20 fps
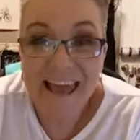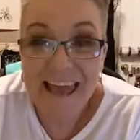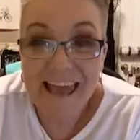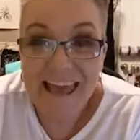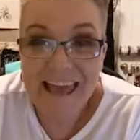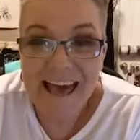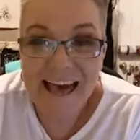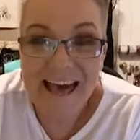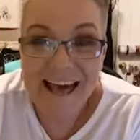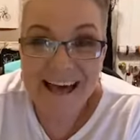
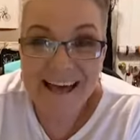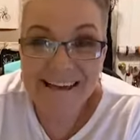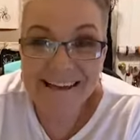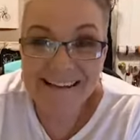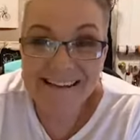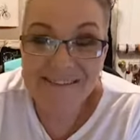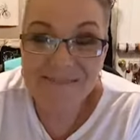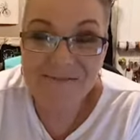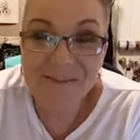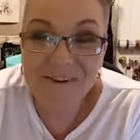Hey
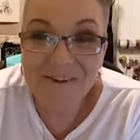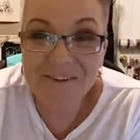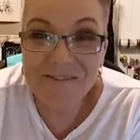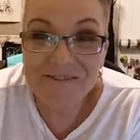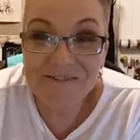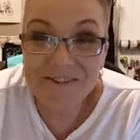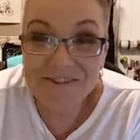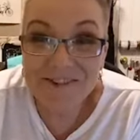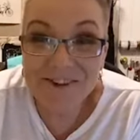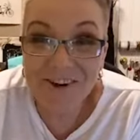guys,
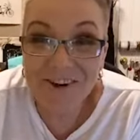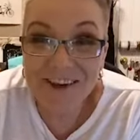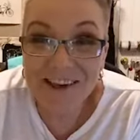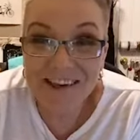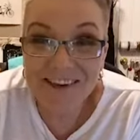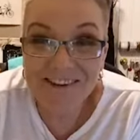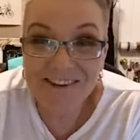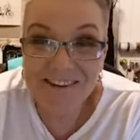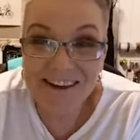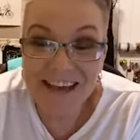welcome to
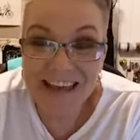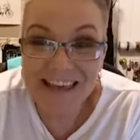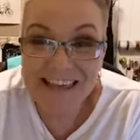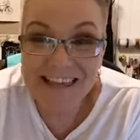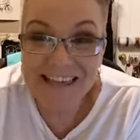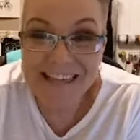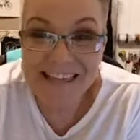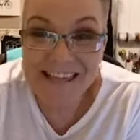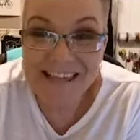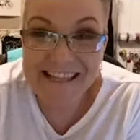Chalking
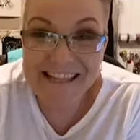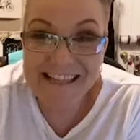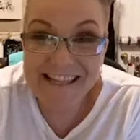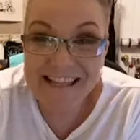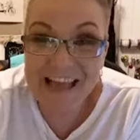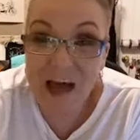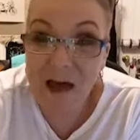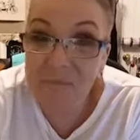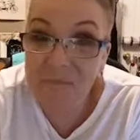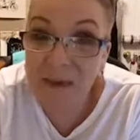
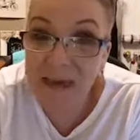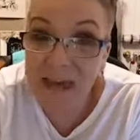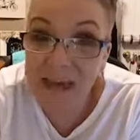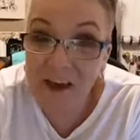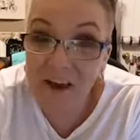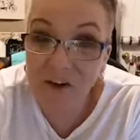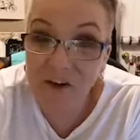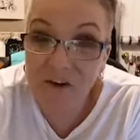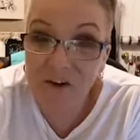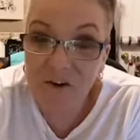Creations. I'm
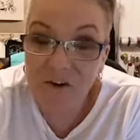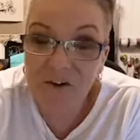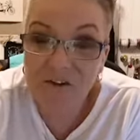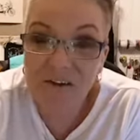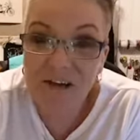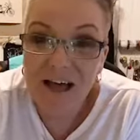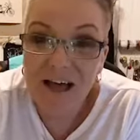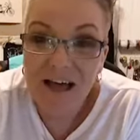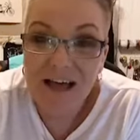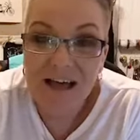
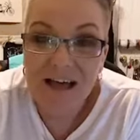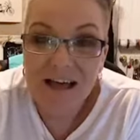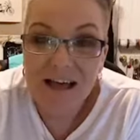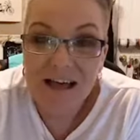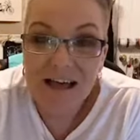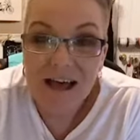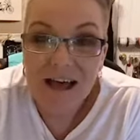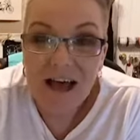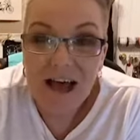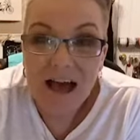Carole.
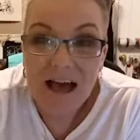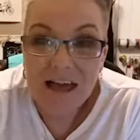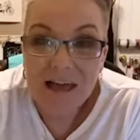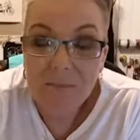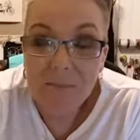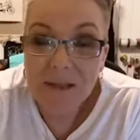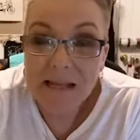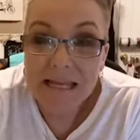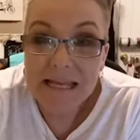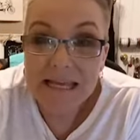I
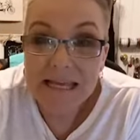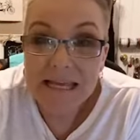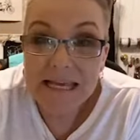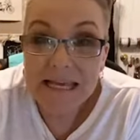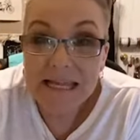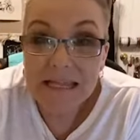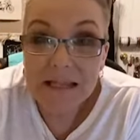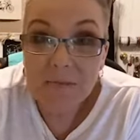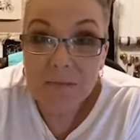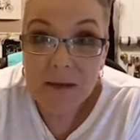am an
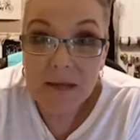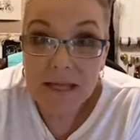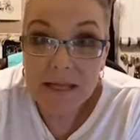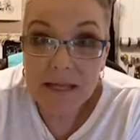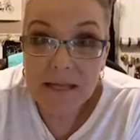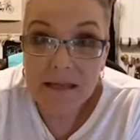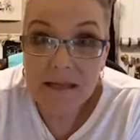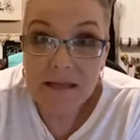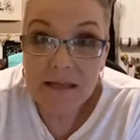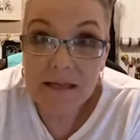
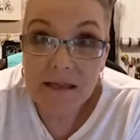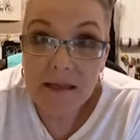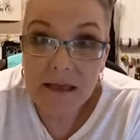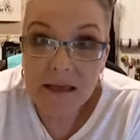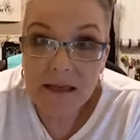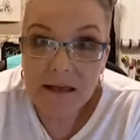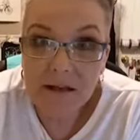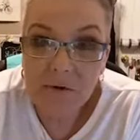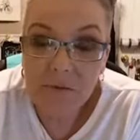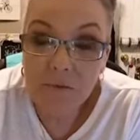independent
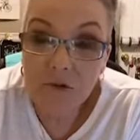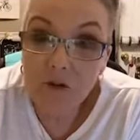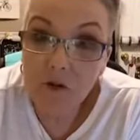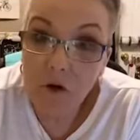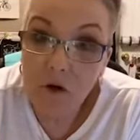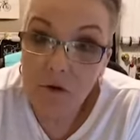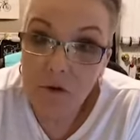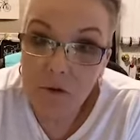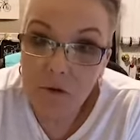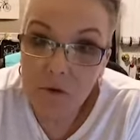designer with
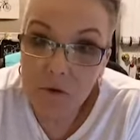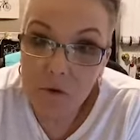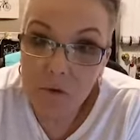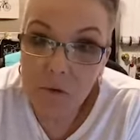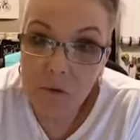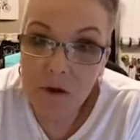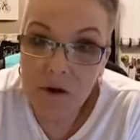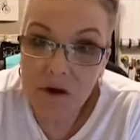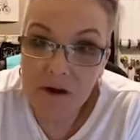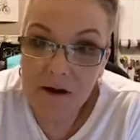Chalk
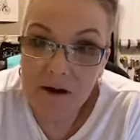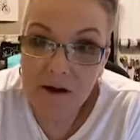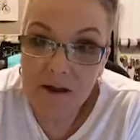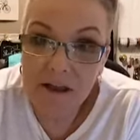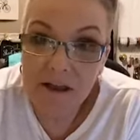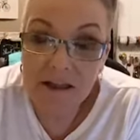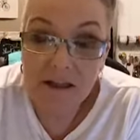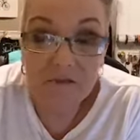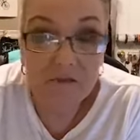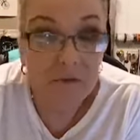Couture.
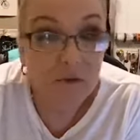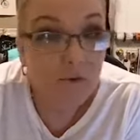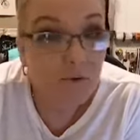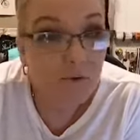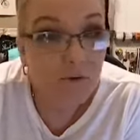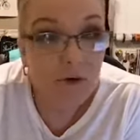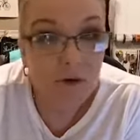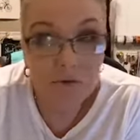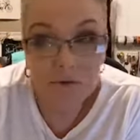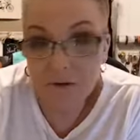And if you
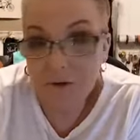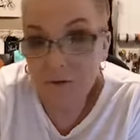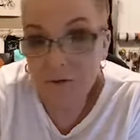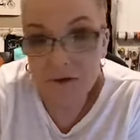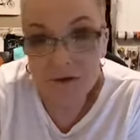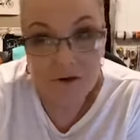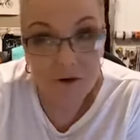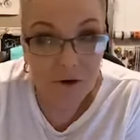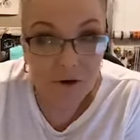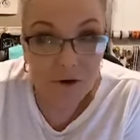don't know
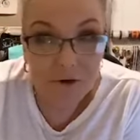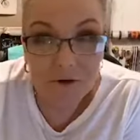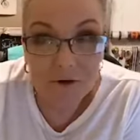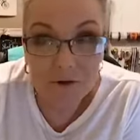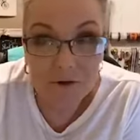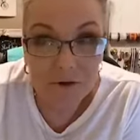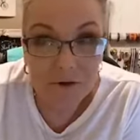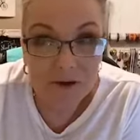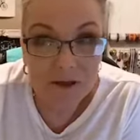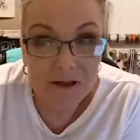what Chalk
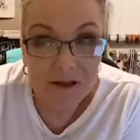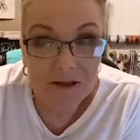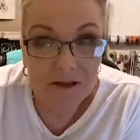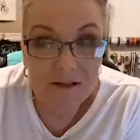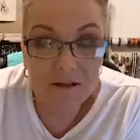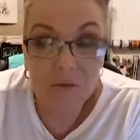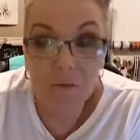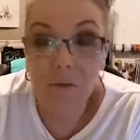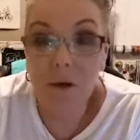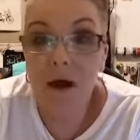Couture
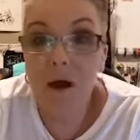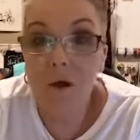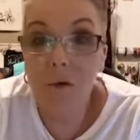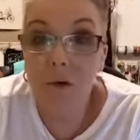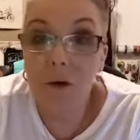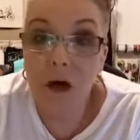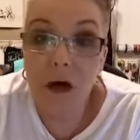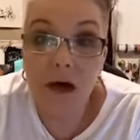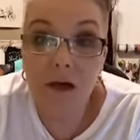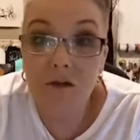is, well,
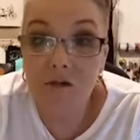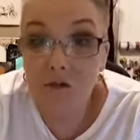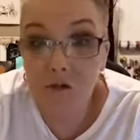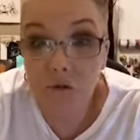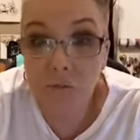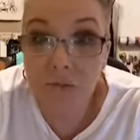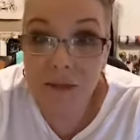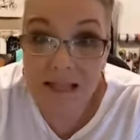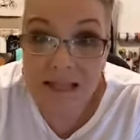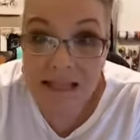guys,
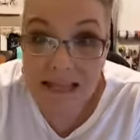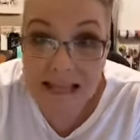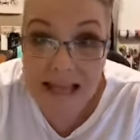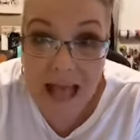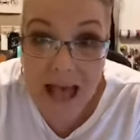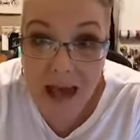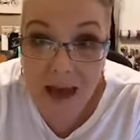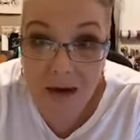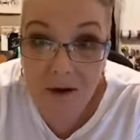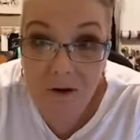you're missing
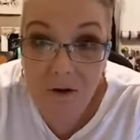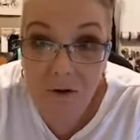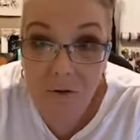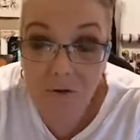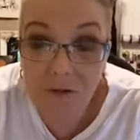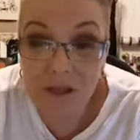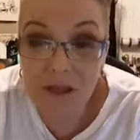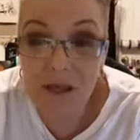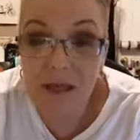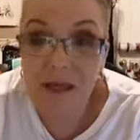
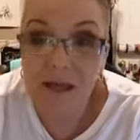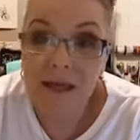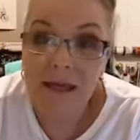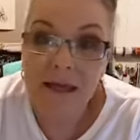out.